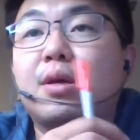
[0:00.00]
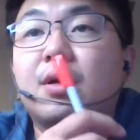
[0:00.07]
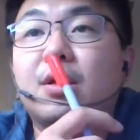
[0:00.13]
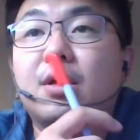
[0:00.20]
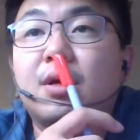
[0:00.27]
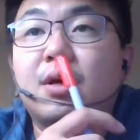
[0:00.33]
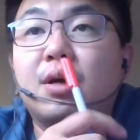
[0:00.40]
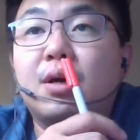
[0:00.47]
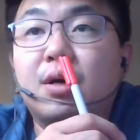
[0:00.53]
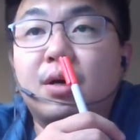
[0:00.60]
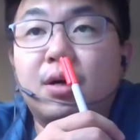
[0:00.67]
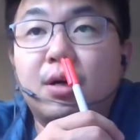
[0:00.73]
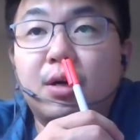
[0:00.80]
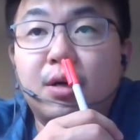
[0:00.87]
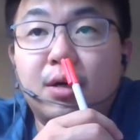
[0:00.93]

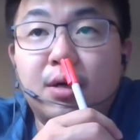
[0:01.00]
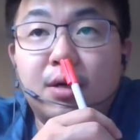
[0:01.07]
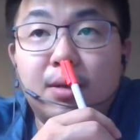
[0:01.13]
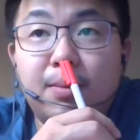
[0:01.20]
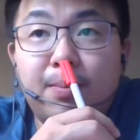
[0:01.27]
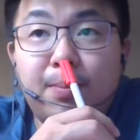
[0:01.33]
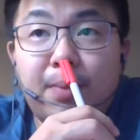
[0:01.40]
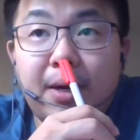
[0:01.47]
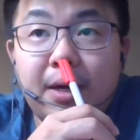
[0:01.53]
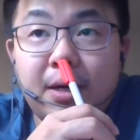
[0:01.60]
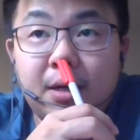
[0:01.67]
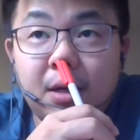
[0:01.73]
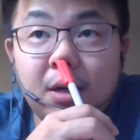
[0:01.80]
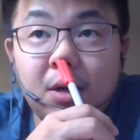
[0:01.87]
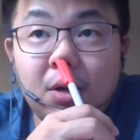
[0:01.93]
But a
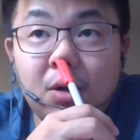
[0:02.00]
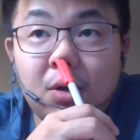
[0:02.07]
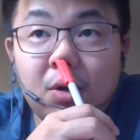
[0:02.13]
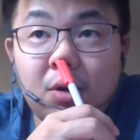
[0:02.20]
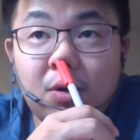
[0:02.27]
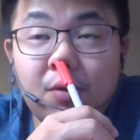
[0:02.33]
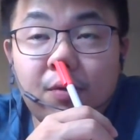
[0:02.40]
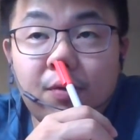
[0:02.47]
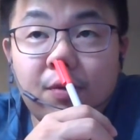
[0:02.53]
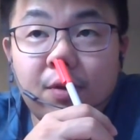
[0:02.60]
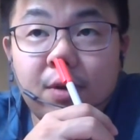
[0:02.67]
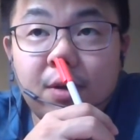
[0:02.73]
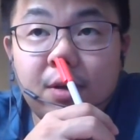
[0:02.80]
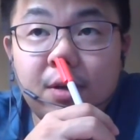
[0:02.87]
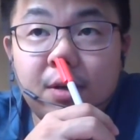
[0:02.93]
lot of
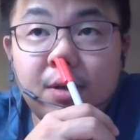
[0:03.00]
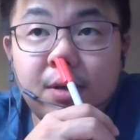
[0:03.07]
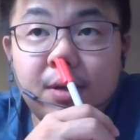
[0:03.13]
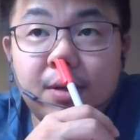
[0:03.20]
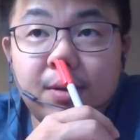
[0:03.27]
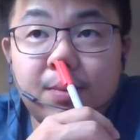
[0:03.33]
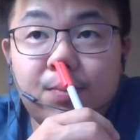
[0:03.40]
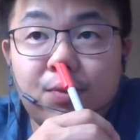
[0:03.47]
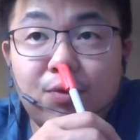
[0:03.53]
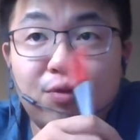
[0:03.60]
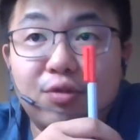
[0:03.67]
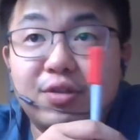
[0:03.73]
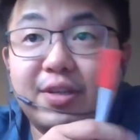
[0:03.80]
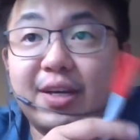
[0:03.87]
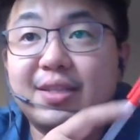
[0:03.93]

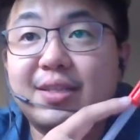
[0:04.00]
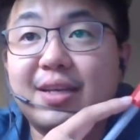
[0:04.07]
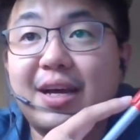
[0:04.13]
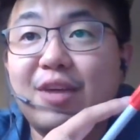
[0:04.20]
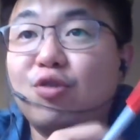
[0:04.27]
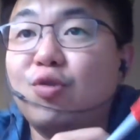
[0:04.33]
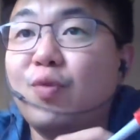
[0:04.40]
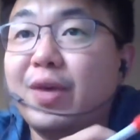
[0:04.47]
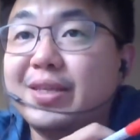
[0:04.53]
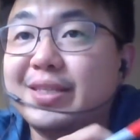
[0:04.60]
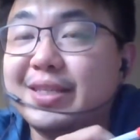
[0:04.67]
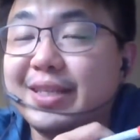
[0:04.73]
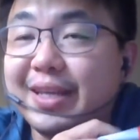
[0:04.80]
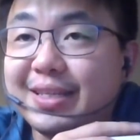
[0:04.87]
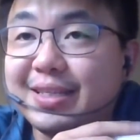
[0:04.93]
projects. I don't know where's
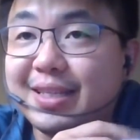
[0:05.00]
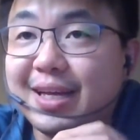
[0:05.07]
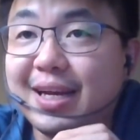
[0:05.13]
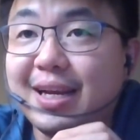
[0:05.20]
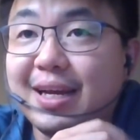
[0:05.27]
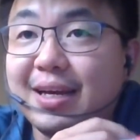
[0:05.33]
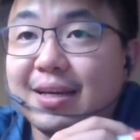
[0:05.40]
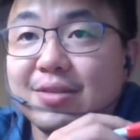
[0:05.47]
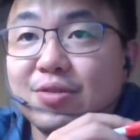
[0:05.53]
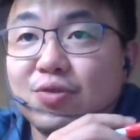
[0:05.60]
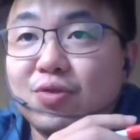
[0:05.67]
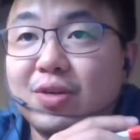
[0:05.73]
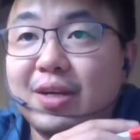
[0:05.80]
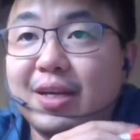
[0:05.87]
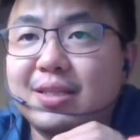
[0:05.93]
Anesta lah. So
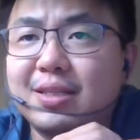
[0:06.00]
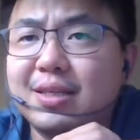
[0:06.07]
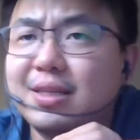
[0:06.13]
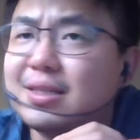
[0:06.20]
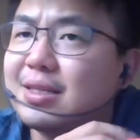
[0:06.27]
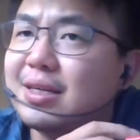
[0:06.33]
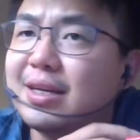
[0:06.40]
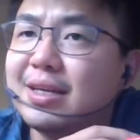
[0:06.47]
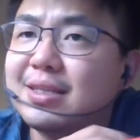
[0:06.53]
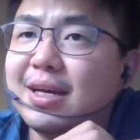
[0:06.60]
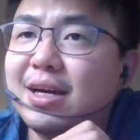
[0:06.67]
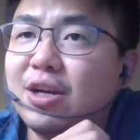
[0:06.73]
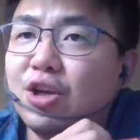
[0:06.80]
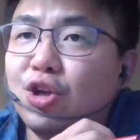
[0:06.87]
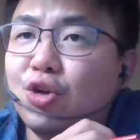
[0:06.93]
is Anesta a
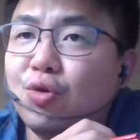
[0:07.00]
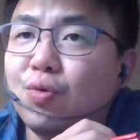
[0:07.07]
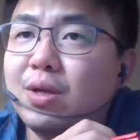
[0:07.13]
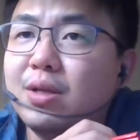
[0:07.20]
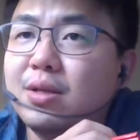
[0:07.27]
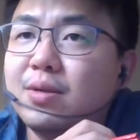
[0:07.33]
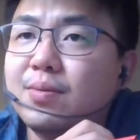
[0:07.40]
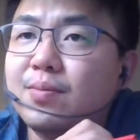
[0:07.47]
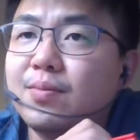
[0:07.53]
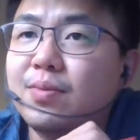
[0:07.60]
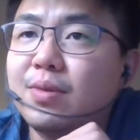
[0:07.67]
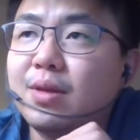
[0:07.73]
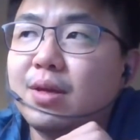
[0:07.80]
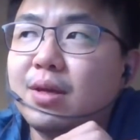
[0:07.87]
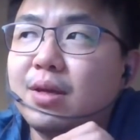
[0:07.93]
new one?
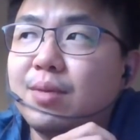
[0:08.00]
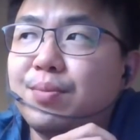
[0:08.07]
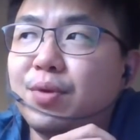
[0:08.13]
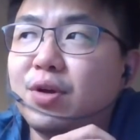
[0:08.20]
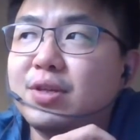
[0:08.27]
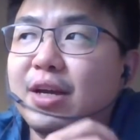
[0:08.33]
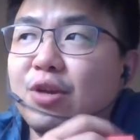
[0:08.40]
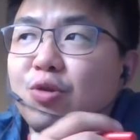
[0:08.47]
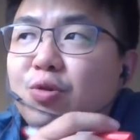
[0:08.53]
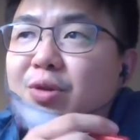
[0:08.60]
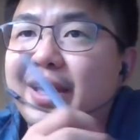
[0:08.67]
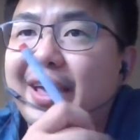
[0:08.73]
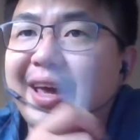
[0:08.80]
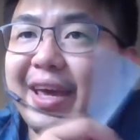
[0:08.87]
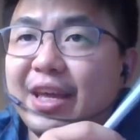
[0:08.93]
Because I know the
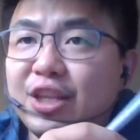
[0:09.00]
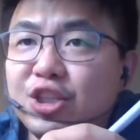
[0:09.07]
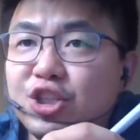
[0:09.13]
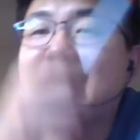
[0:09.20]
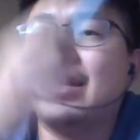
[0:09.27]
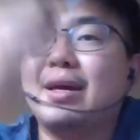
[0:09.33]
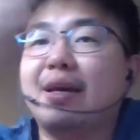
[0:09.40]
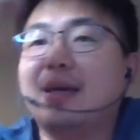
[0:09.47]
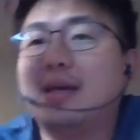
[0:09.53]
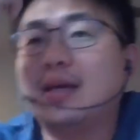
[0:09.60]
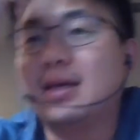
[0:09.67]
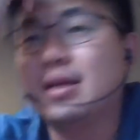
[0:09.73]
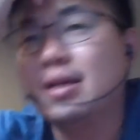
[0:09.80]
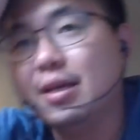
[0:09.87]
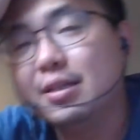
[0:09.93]
Henge.
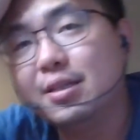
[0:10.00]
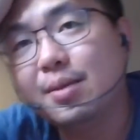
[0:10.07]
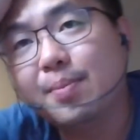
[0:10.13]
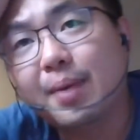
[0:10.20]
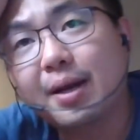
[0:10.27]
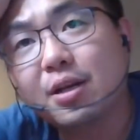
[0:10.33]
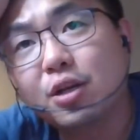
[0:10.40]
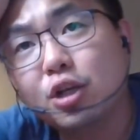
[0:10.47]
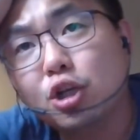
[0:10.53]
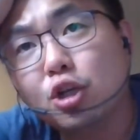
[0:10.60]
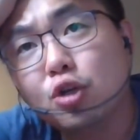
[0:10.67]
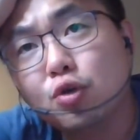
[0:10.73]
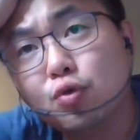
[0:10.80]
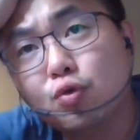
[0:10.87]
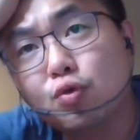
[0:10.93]
Is it by the
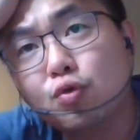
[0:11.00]
new?